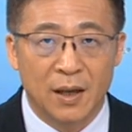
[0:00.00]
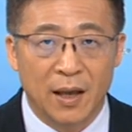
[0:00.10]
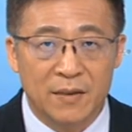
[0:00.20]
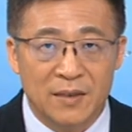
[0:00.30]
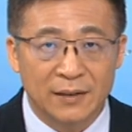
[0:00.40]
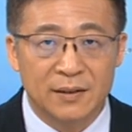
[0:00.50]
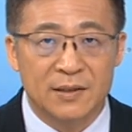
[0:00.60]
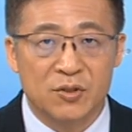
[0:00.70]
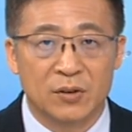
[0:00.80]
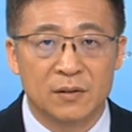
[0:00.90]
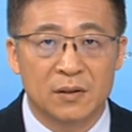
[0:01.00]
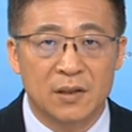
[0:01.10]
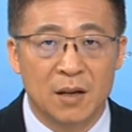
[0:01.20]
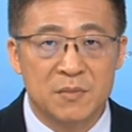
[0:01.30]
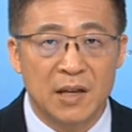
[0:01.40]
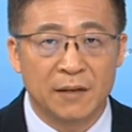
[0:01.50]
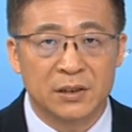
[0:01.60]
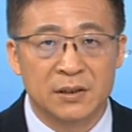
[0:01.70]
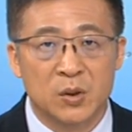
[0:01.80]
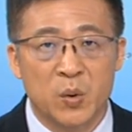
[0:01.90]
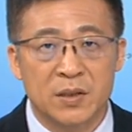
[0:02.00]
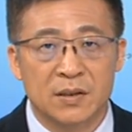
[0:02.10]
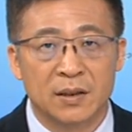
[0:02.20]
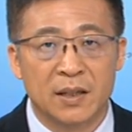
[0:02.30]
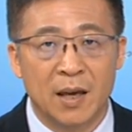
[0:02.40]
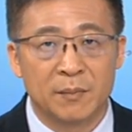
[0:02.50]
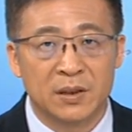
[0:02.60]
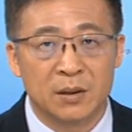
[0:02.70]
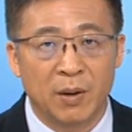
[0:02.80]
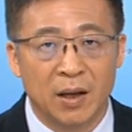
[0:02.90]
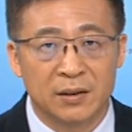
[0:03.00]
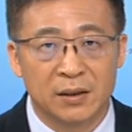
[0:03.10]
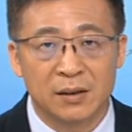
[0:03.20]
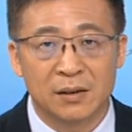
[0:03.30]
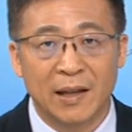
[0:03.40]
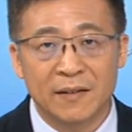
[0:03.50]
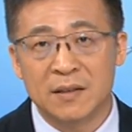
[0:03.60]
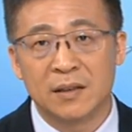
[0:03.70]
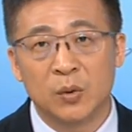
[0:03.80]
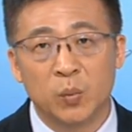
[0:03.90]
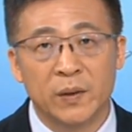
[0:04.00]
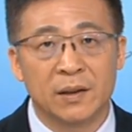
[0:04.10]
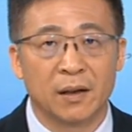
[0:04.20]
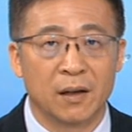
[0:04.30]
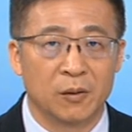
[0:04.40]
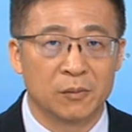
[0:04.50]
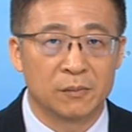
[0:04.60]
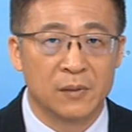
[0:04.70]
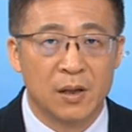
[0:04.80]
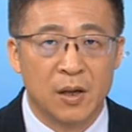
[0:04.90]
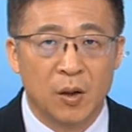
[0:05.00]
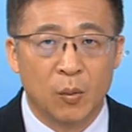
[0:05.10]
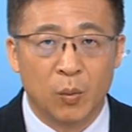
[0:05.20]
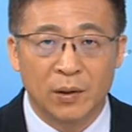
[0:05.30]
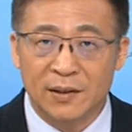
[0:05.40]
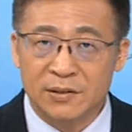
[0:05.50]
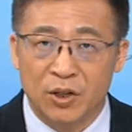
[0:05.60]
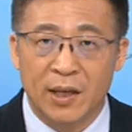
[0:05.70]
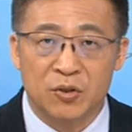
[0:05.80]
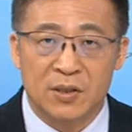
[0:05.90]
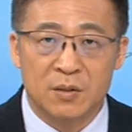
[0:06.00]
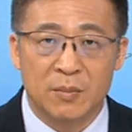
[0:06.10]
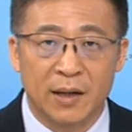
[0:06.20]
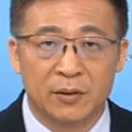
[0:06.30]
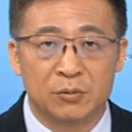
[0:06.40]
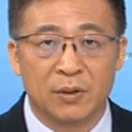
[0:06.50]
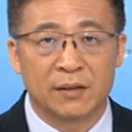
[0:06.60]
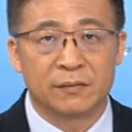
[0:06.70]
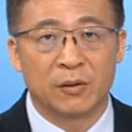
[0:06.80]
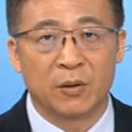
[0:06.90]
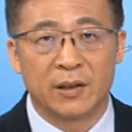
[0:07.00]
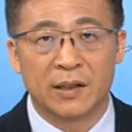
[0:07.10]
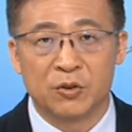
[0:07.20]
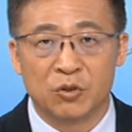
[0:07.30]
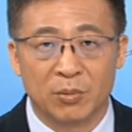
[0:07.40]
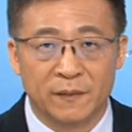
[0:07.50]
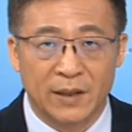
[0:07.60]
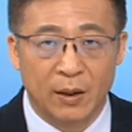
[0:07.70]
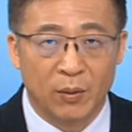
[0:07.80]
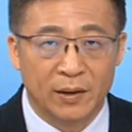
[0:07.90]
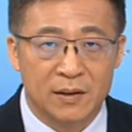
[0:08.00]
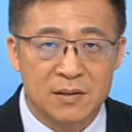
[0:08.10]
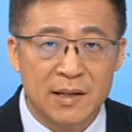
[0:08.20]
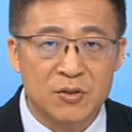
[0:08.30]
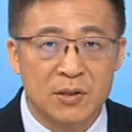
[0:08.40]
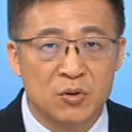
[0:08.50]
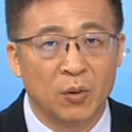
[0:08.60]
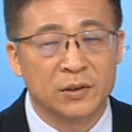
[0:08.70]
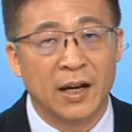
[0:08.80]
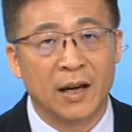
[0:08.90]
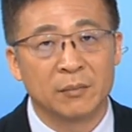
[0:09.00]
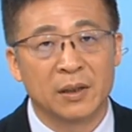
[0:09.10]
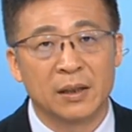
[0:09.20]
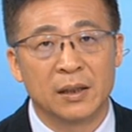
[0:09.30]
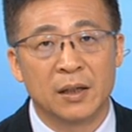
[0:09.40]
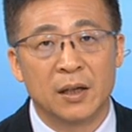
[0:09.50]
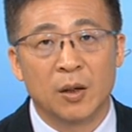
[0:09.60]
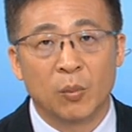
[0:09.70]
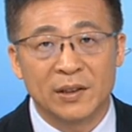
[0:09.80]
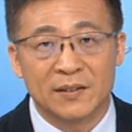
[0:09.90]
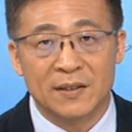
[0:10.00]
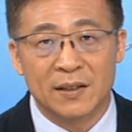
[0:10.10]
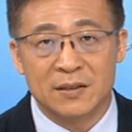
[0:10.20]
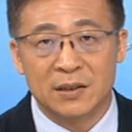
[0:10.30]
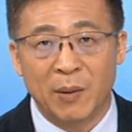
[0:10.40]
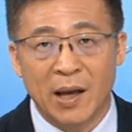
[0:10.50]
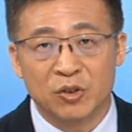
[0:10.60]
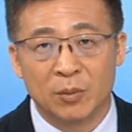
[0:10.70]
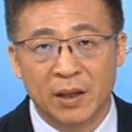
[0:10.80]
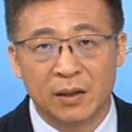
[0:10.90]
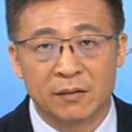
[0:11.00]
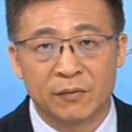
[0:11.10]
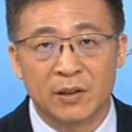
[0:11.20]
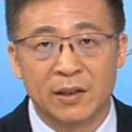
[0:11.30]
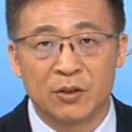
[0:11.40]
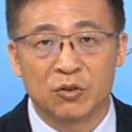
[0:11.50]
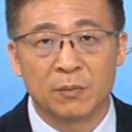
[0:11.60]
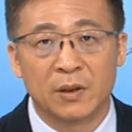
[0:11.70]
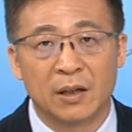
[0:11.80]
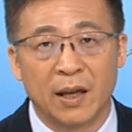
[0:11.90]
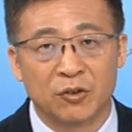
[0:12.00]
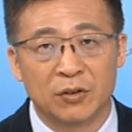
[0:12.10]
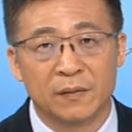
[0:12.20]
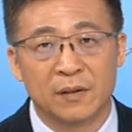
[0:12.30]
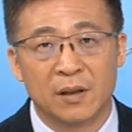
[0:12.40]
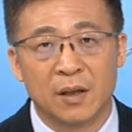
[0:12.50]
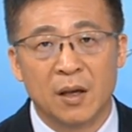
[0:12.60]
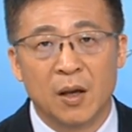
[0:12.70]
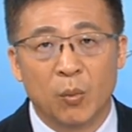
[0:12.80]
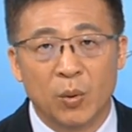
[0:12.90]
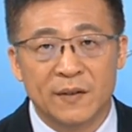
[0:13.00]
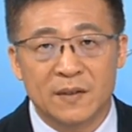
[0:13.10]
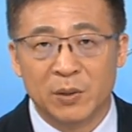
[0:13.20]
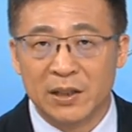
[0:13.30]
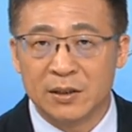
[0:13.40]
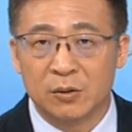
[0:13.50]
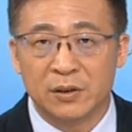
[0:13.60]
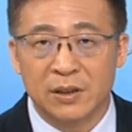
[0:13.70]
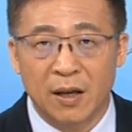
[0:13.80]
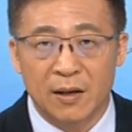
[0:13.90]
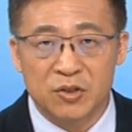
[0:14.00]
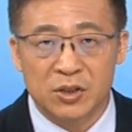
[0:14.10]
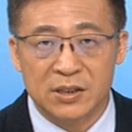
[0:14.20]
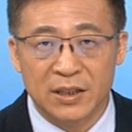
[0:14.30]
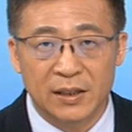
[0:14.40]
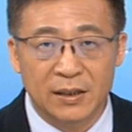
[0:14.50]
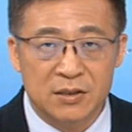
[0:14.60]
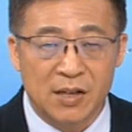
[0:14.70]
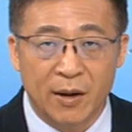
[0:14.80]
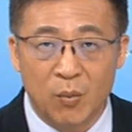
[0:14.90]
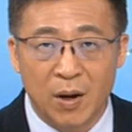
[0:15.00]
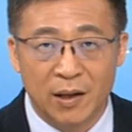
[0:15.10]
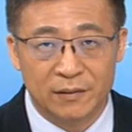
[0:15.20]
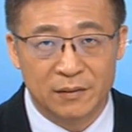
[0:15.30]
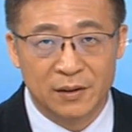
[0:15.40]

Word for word: And that decision comes after he quit the KMT party less than a week ago. What has changed his mind to run for the leadership of Taiwan in such a short time? What does his departure mean for the leadership election? What is the political ecology today in Taiwan?